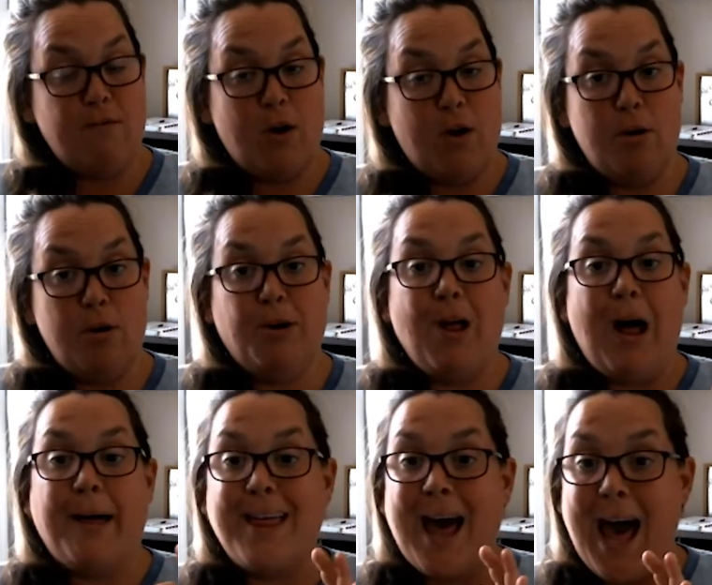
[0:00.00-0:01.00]
variable
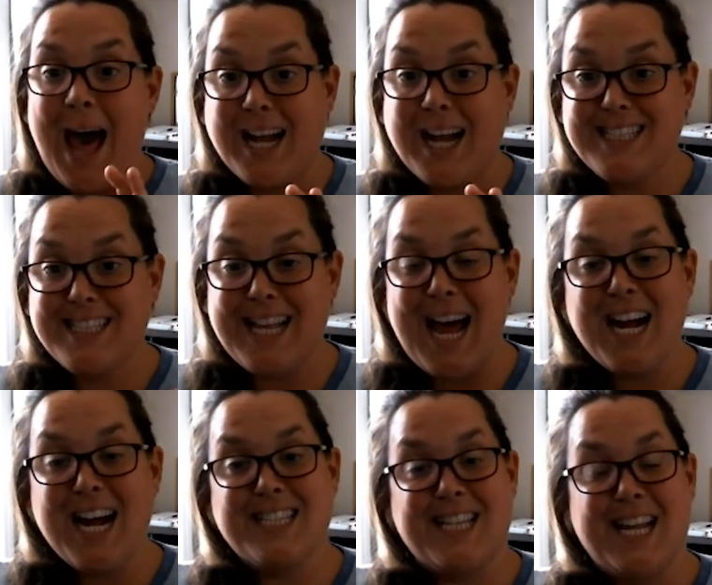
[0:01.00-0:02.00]
on the
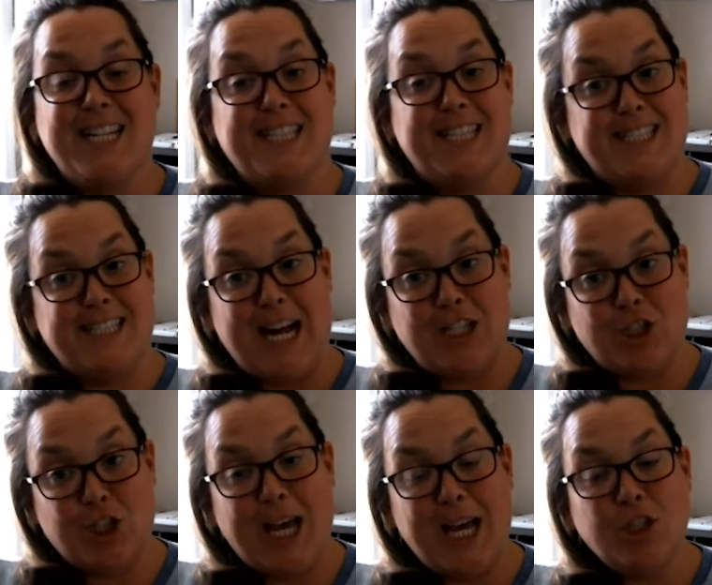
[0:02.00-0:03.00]
x-axis is
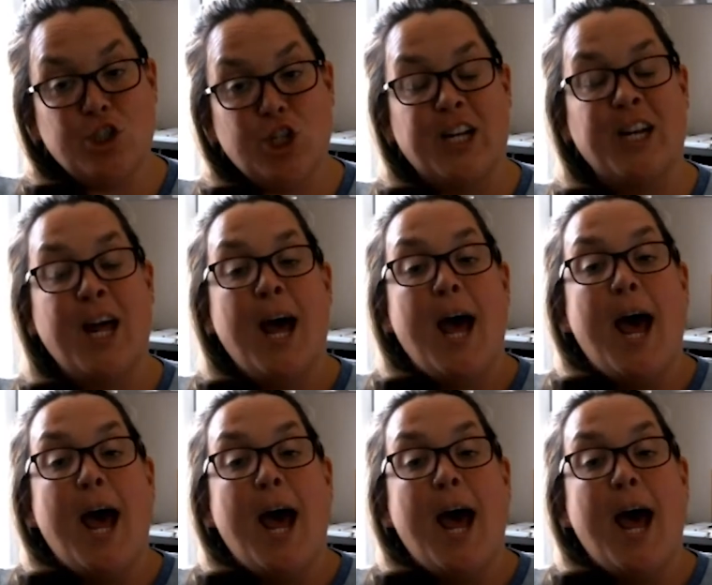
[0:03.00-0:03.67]
education,